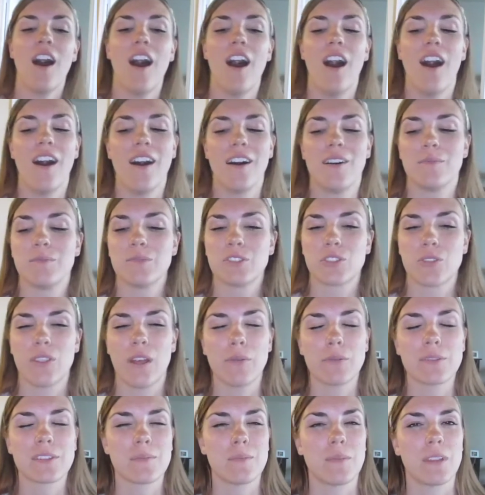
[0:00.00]
So
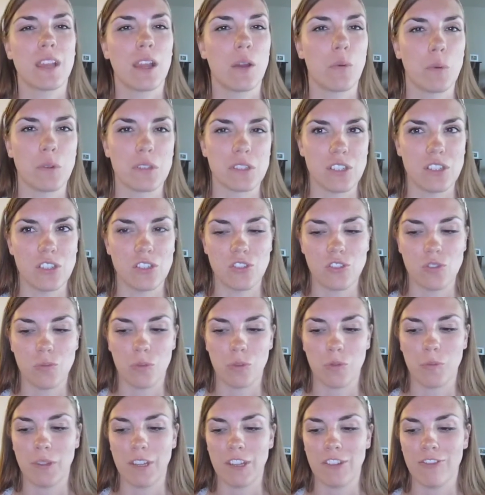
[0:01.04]
that was something I wasn't a
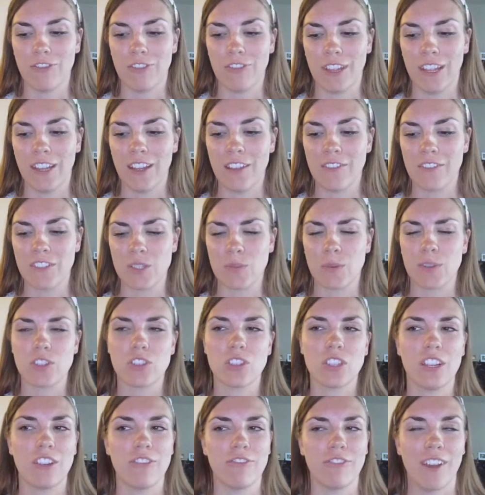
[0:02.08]
super big fan of,
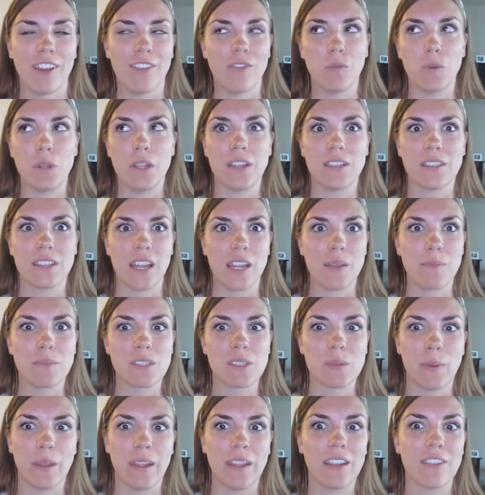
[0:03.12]
especially in a 5-week time
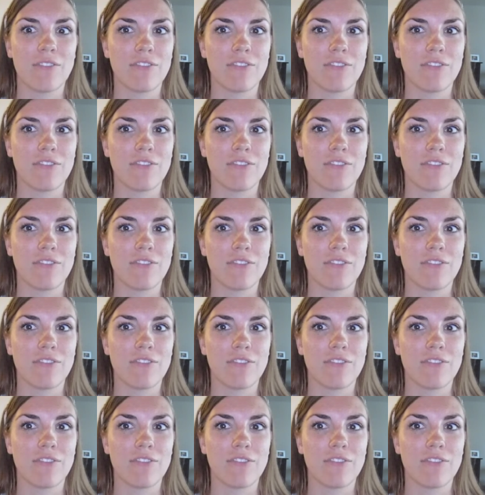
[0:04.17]
span.